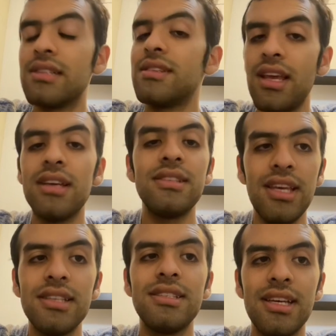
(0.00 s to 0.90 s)

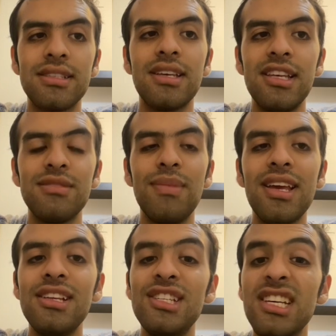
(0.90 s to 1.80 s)
Yes, he's
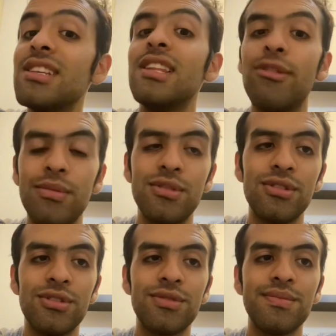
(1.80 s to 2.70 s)
making just
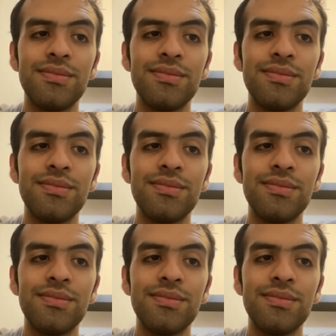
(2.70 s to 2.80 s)
interruptions.